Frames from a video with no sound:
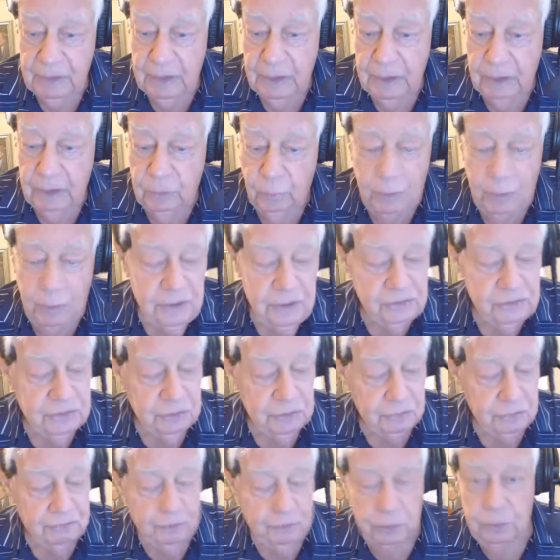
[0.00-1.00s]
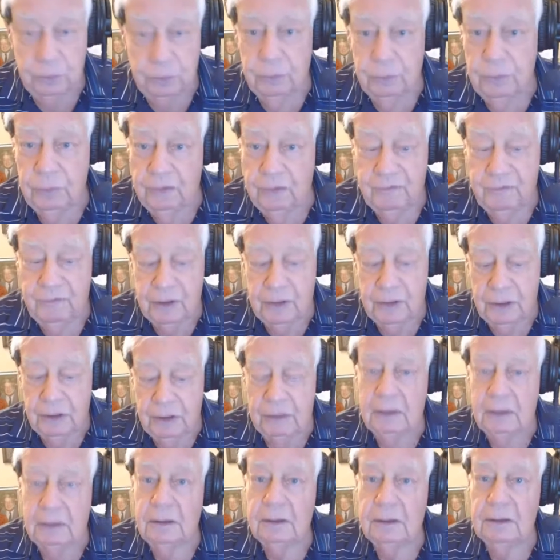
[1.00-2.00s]
what is your view of
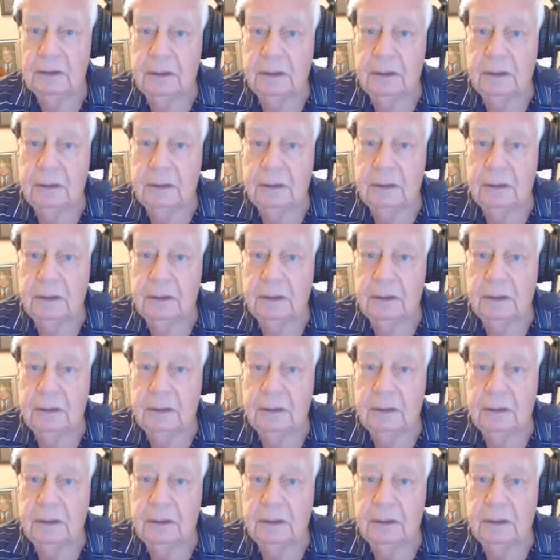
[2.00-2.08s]
the